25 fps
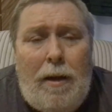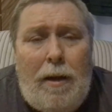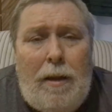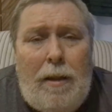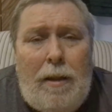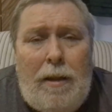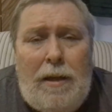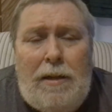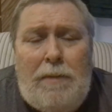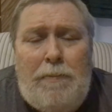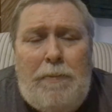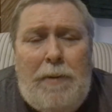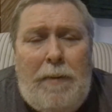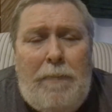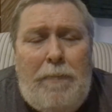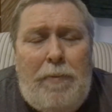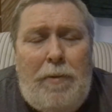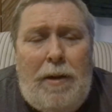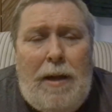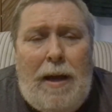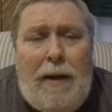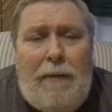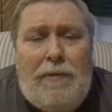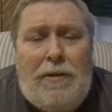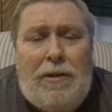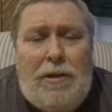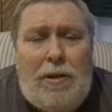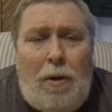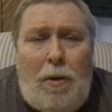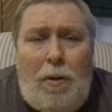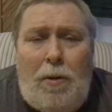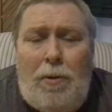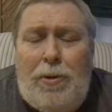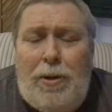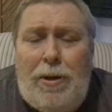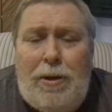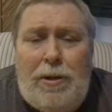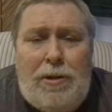These people have
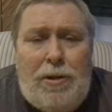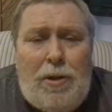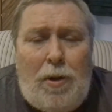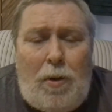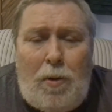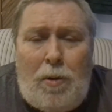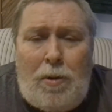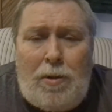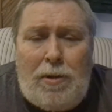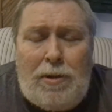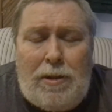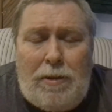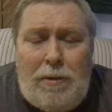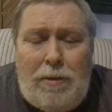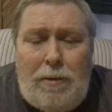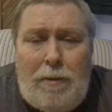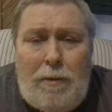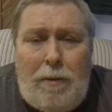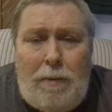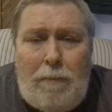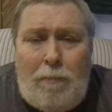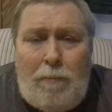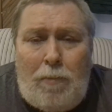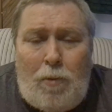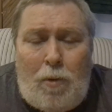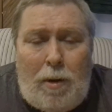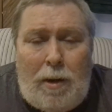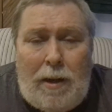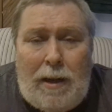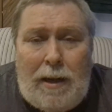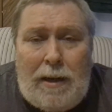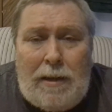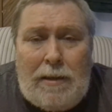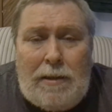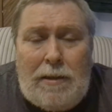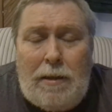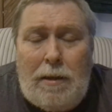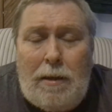sold their souls, more or
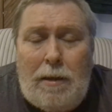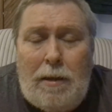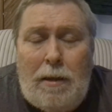less,